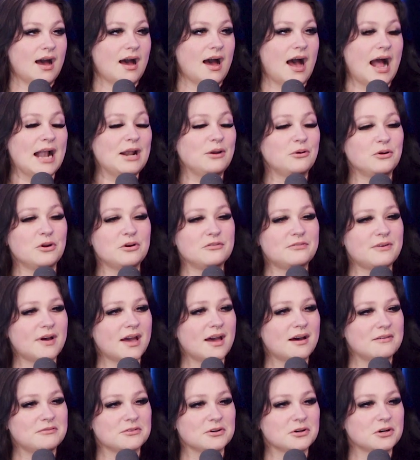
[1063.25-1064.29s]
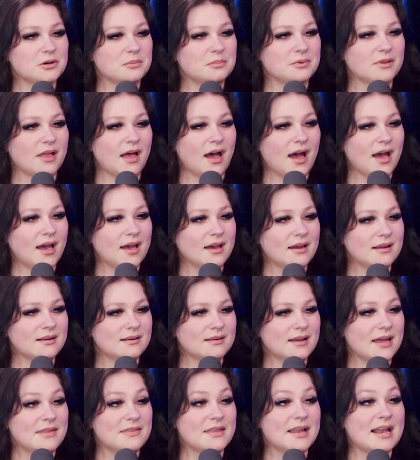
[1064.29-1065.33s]
I don't know if I ever replied.
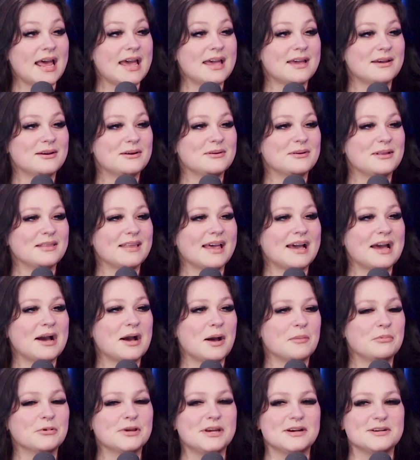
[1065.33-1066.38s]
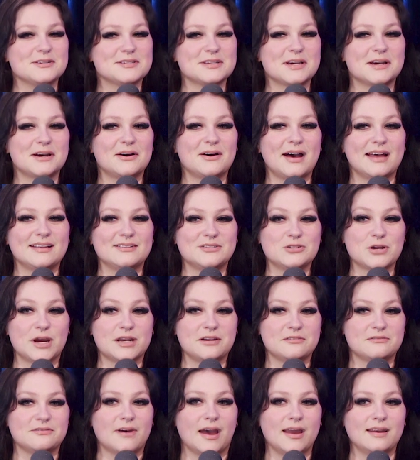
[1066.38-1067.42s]
And then I, like a couple years ago, I tried
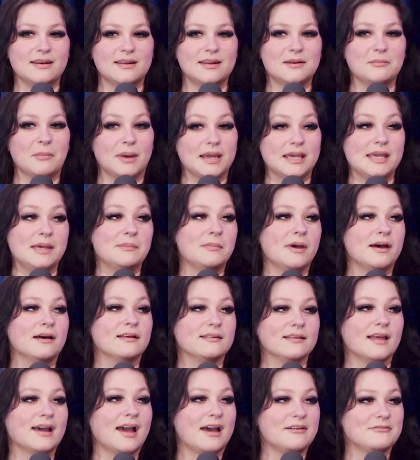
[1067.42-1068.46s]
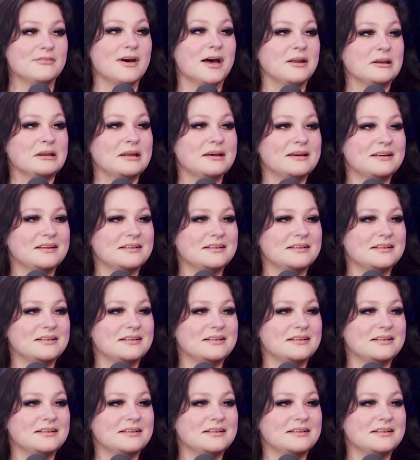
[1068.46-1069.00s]
to find it in my email and like I found it.